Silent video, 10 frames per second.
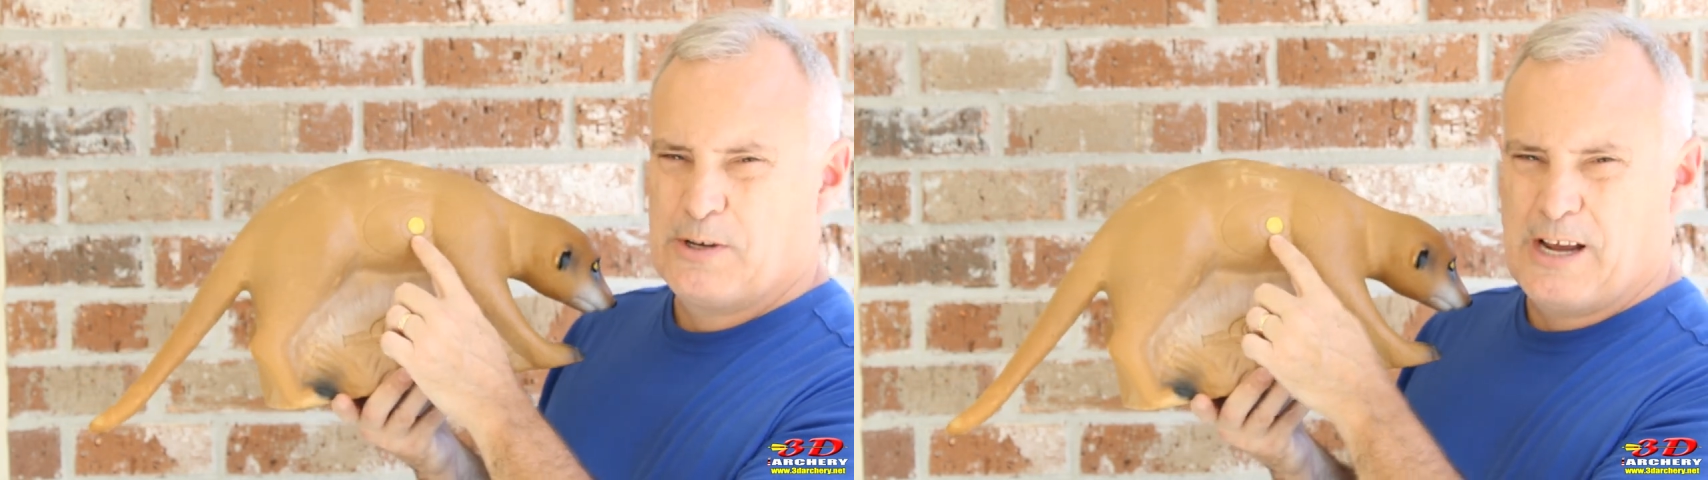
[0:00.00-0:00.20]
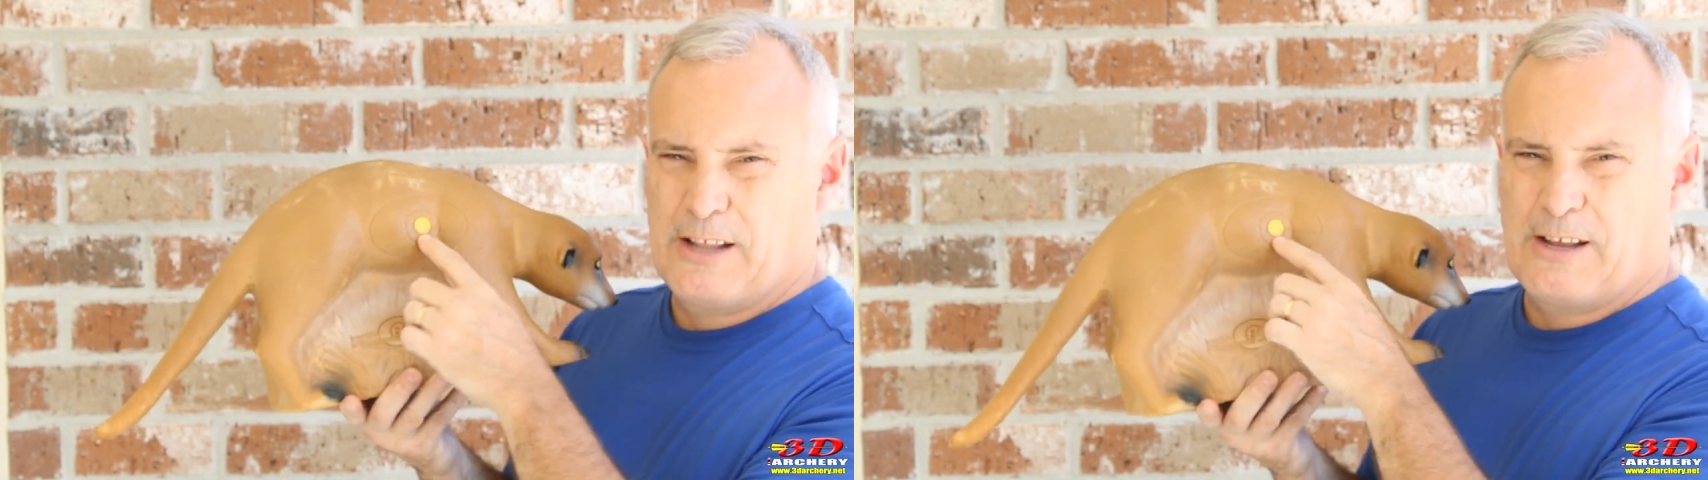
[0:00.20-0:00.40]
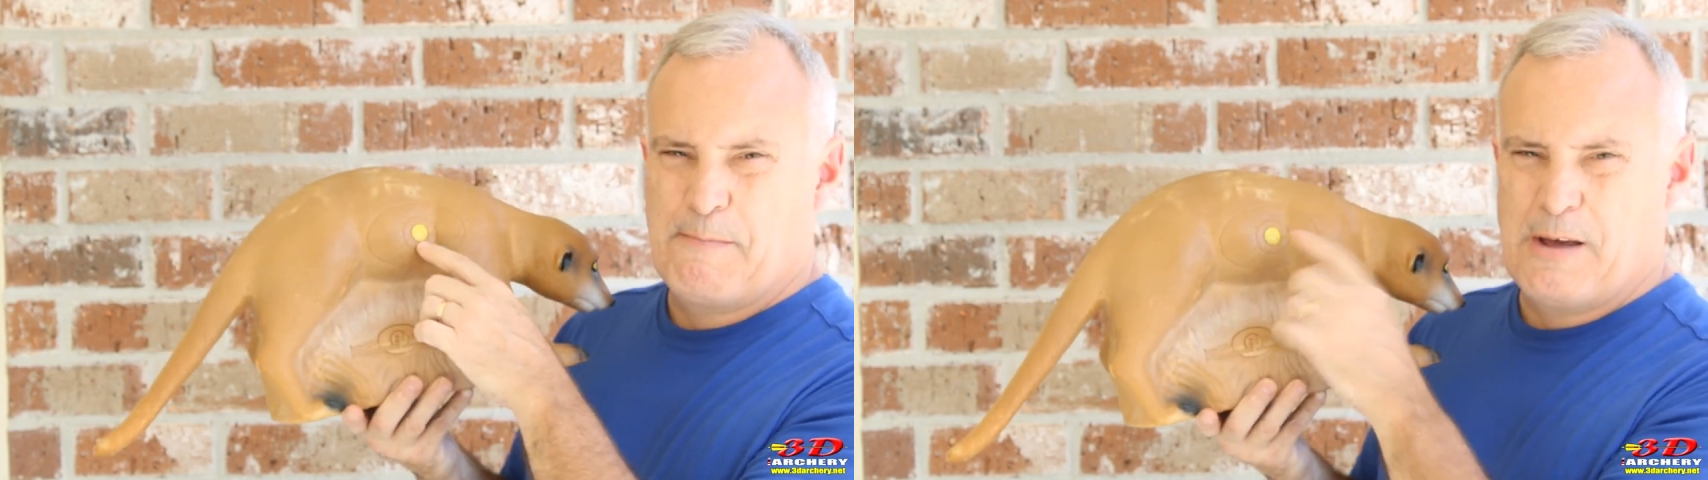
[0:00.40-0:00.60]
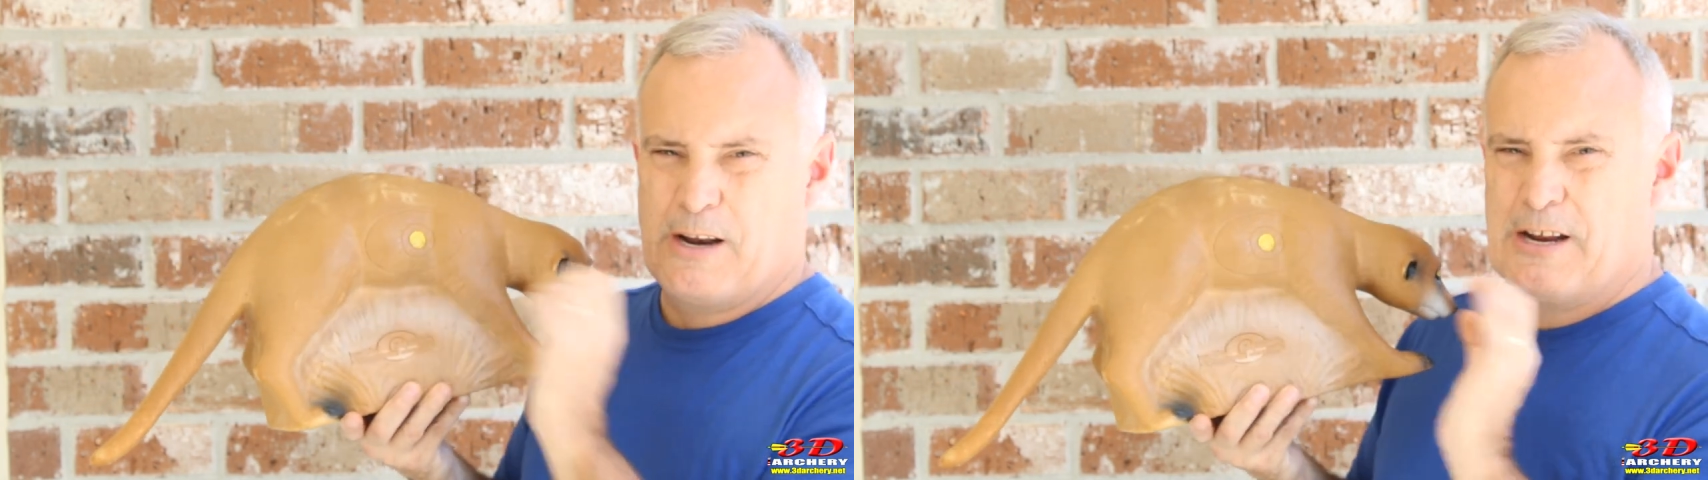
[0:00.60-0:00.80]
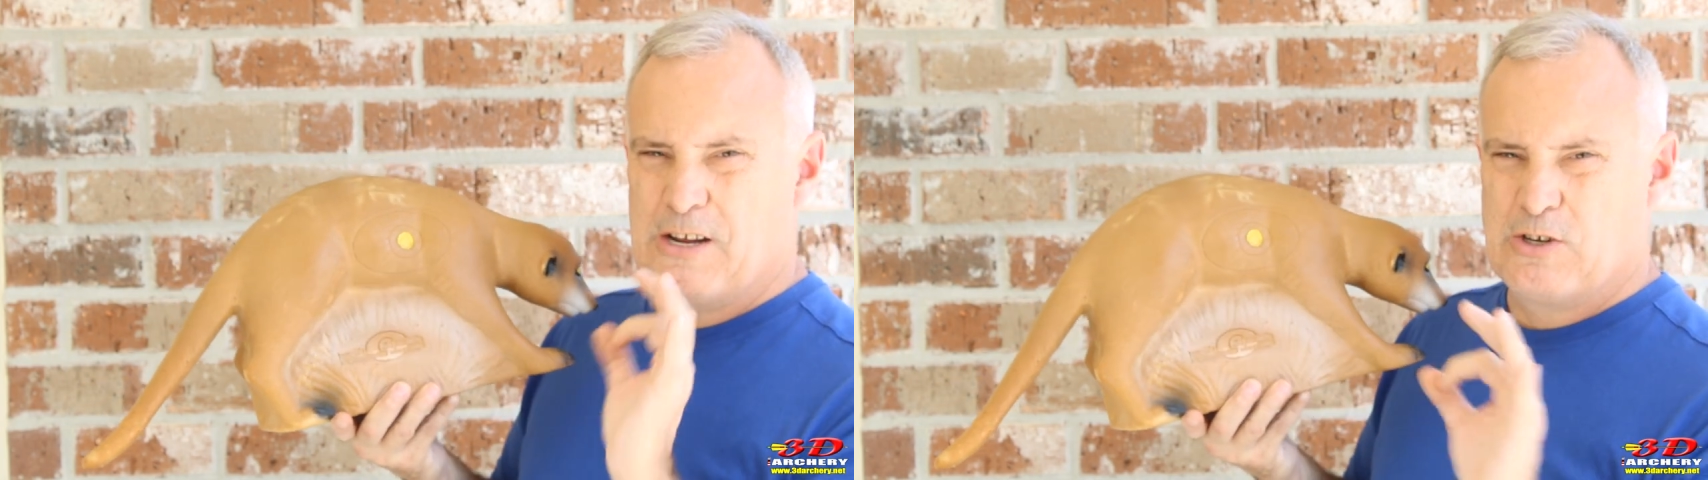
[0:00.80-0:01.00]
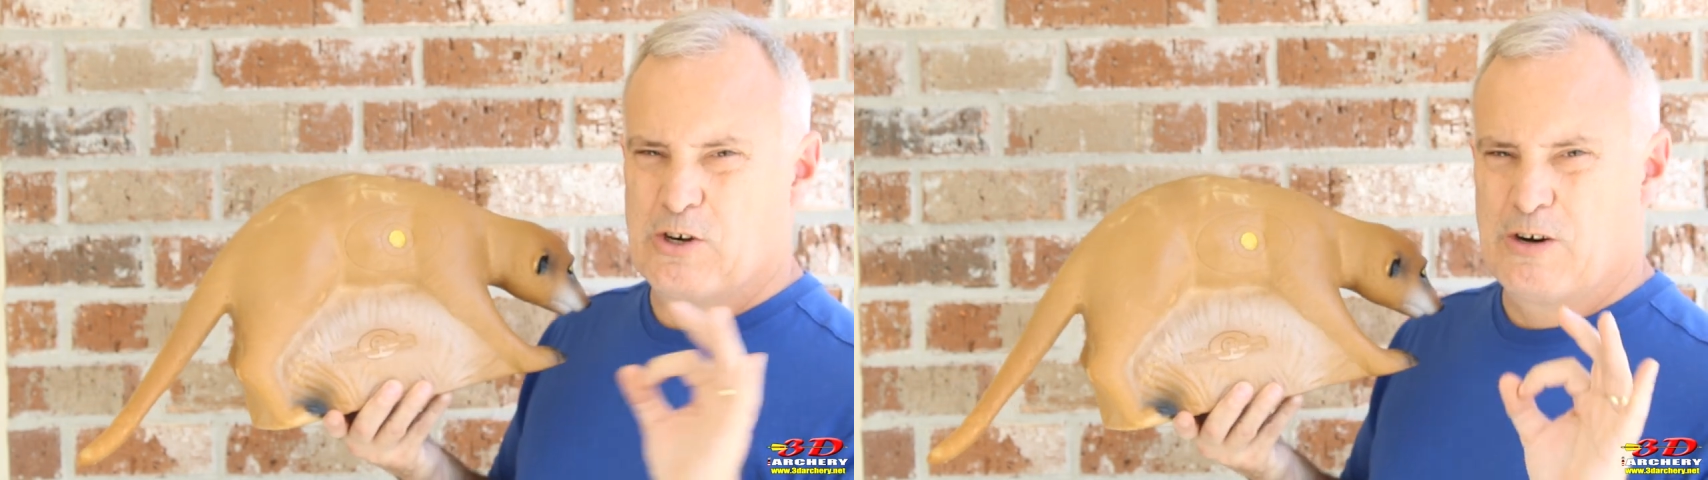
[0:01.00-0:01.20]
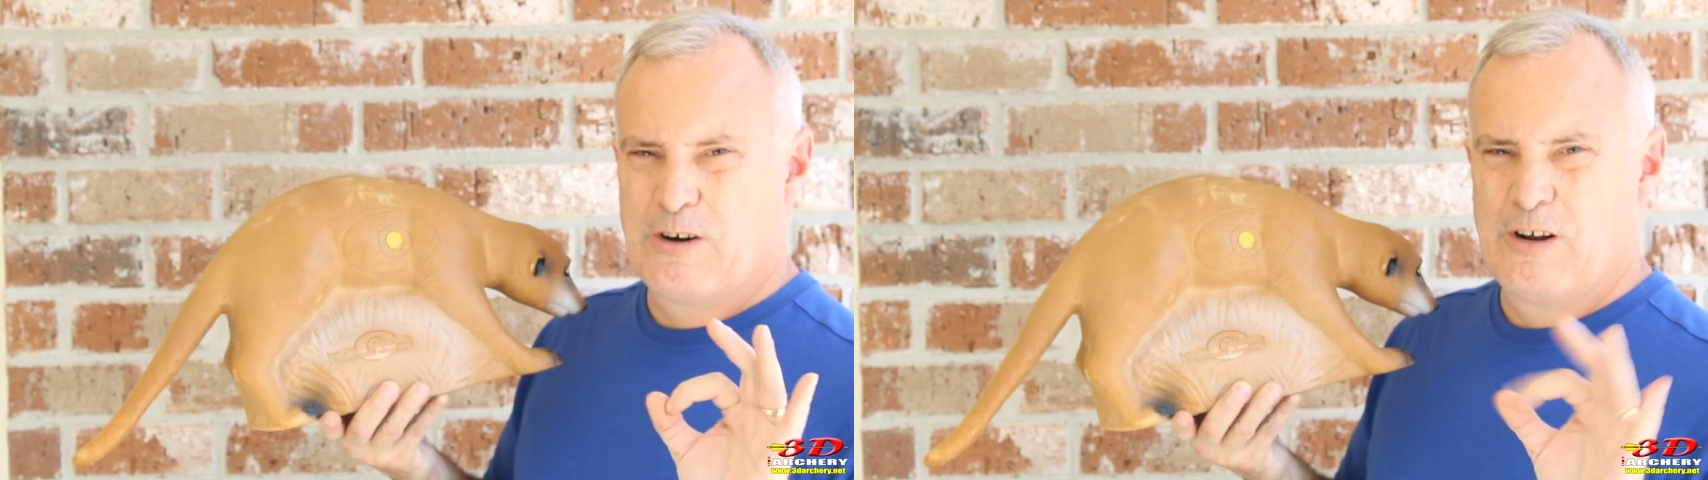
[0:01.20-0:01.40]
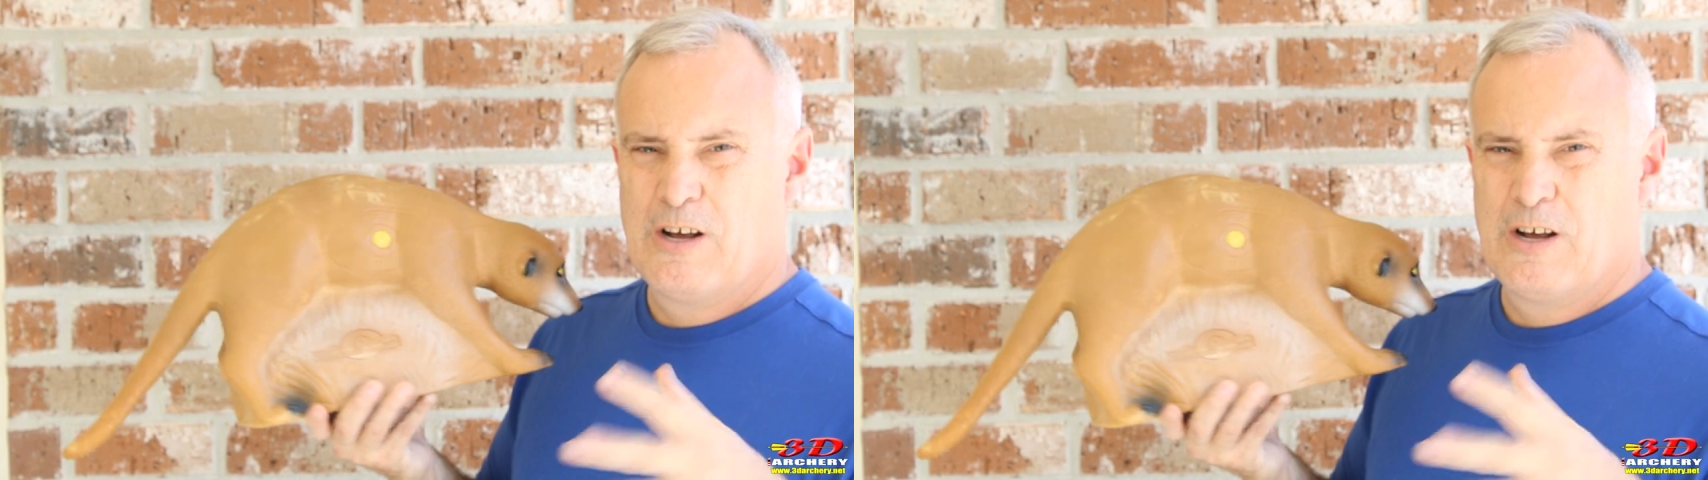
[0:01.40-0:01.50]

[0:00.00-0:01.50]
is that. They made it easier